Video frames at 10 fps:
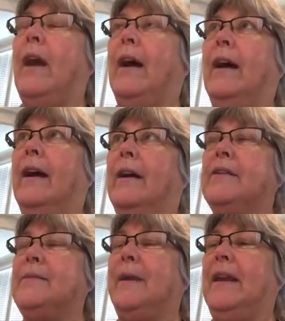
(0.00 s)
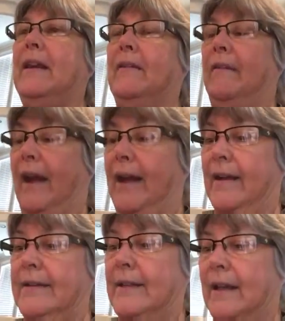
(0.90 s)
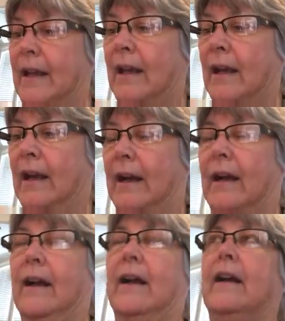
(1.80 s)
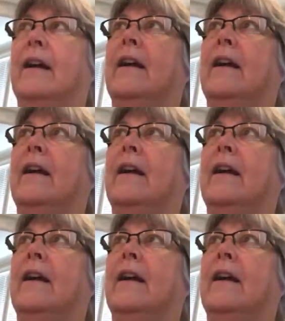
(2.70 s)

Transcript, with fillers: uh, speaking of that, uh,